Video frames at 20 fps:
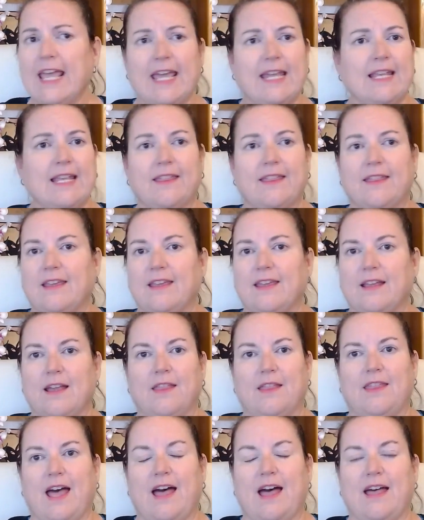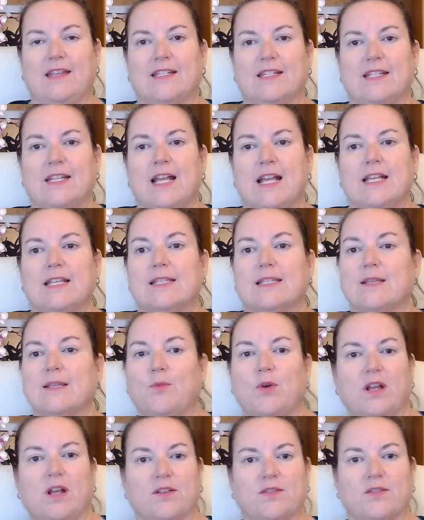anything that
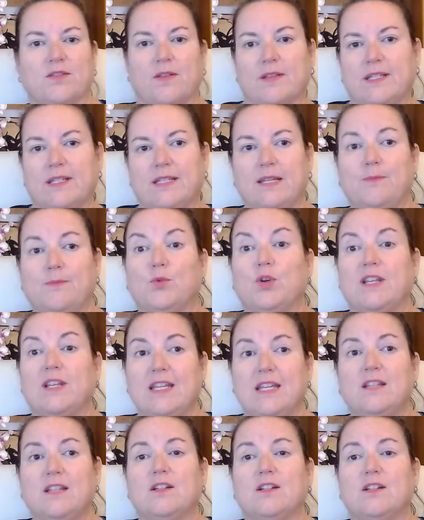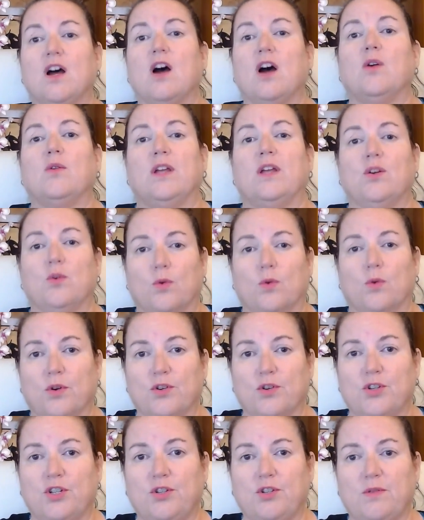someone else on the team would need to know in order
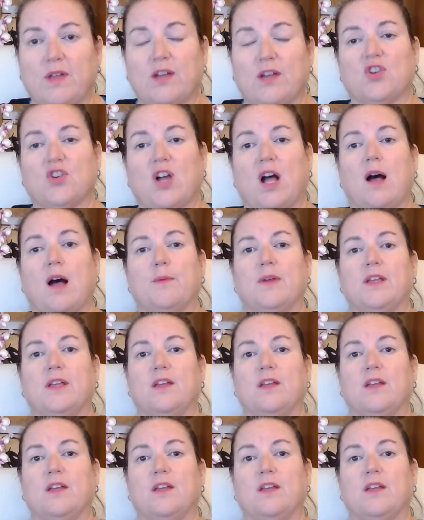to do that job